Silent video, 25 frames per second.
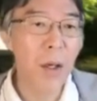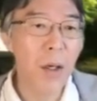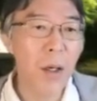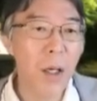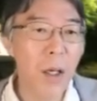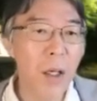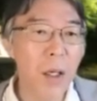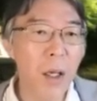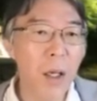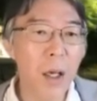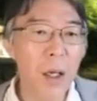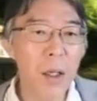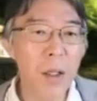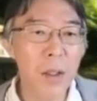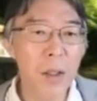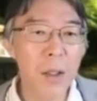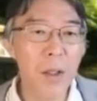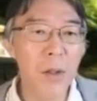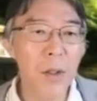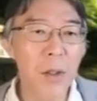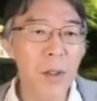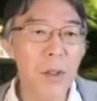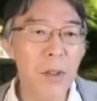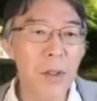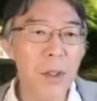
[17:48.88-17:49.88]
Again, in
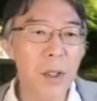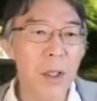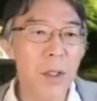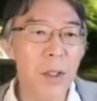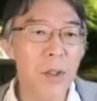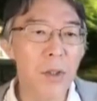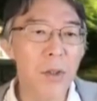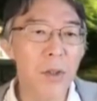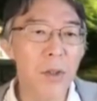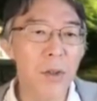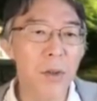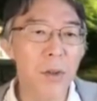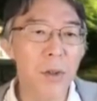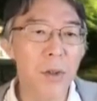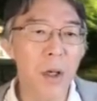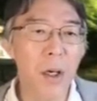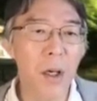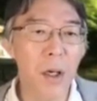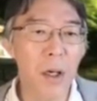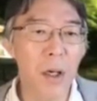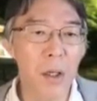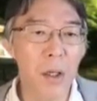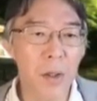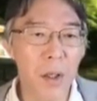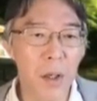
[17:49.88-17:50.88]
this case too,
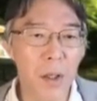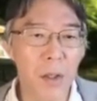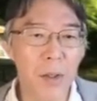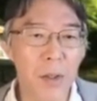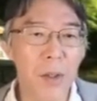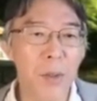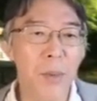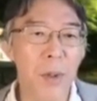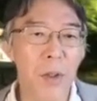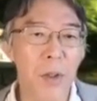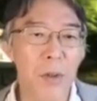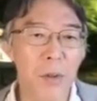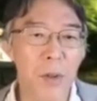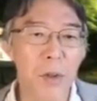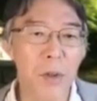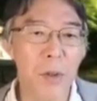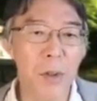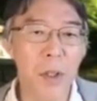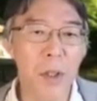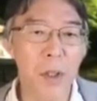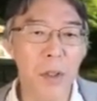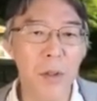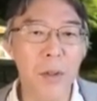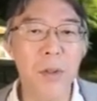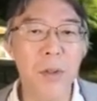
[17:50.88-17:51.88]
there is
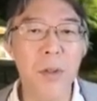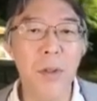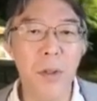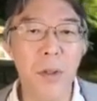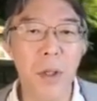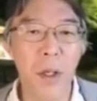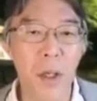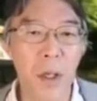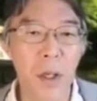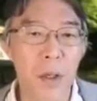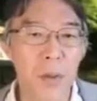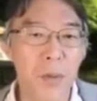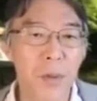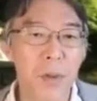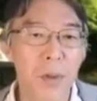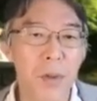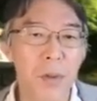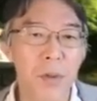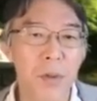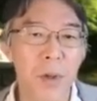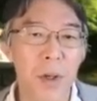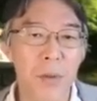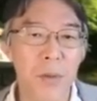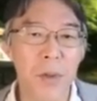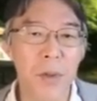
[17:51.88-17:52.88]
Hamiltonian whose
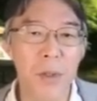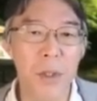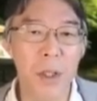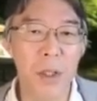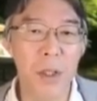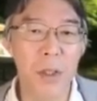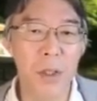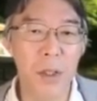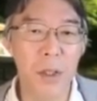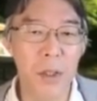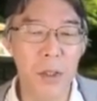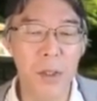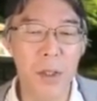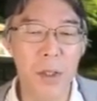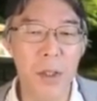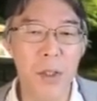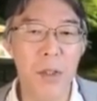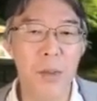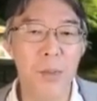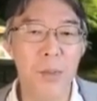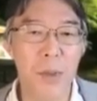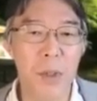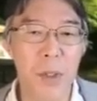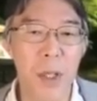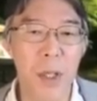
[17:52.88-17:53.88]
ground state is this
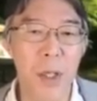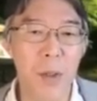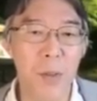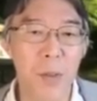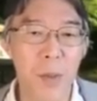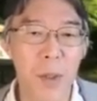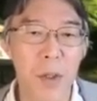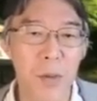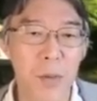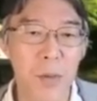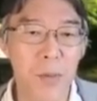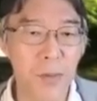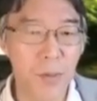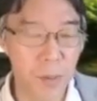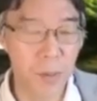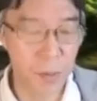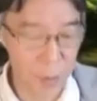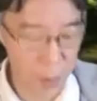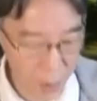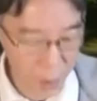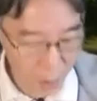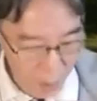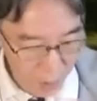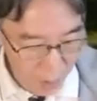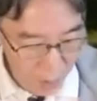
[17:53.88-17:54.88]
psi mu.
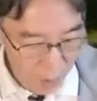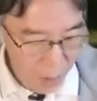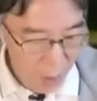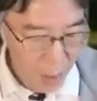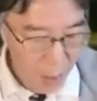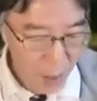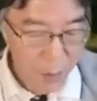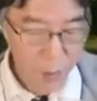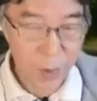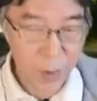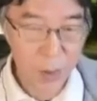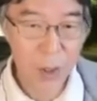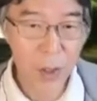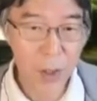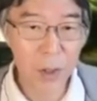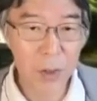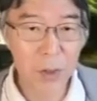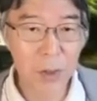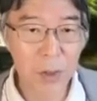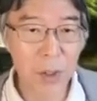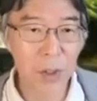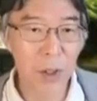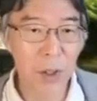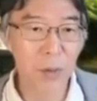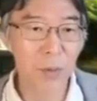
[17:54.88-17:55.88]
Okay, but here's
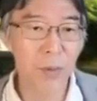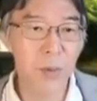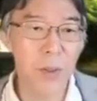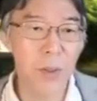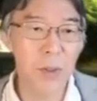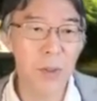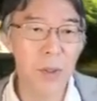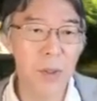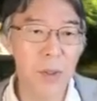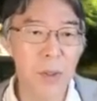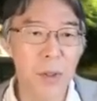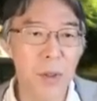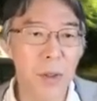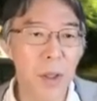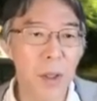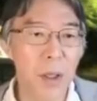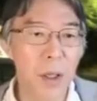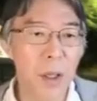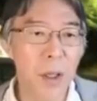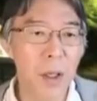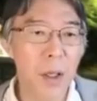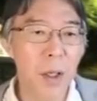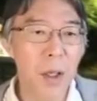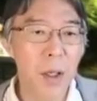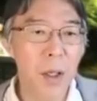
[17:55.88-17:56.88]
the difference.
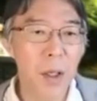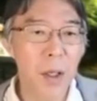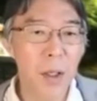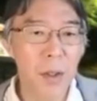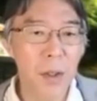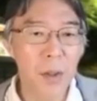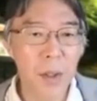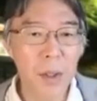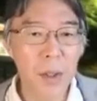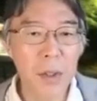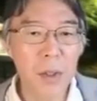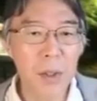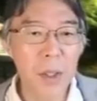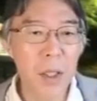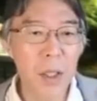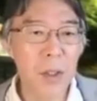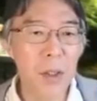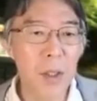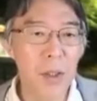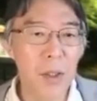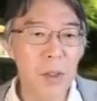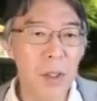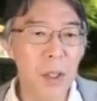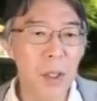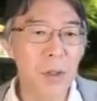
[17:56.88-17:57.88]
This state
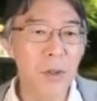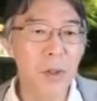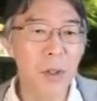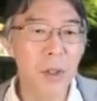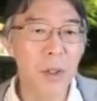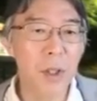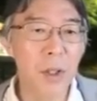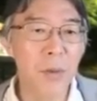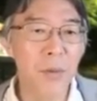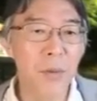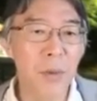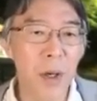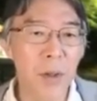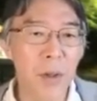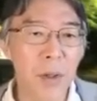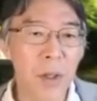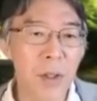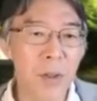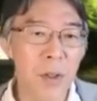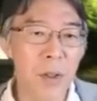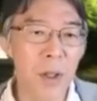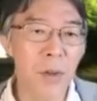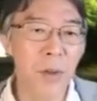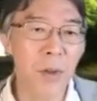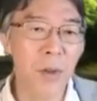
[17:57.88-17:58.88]
is actually
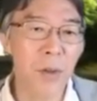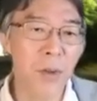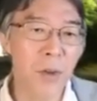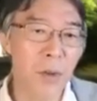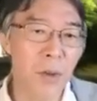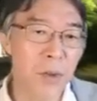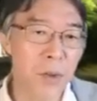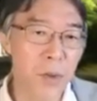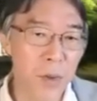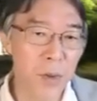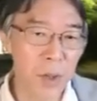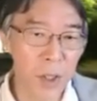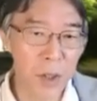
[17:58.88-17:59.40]
invariant under the 3